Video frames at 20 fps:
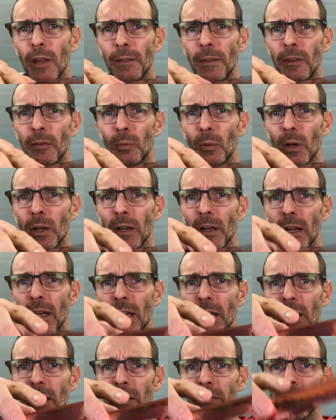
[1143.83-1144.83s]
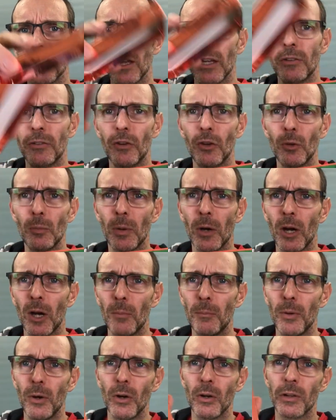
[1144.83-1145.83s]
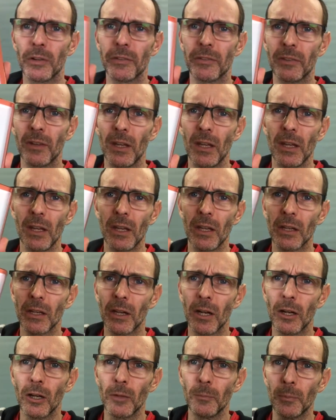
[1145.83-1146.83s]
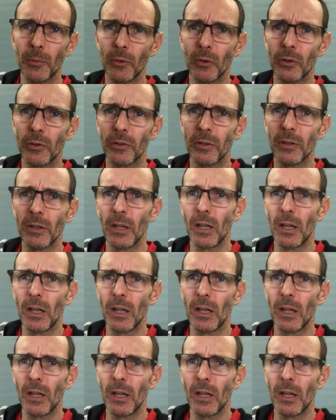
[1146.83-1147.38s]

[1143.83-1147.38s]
this one is a two-part box, cardboard.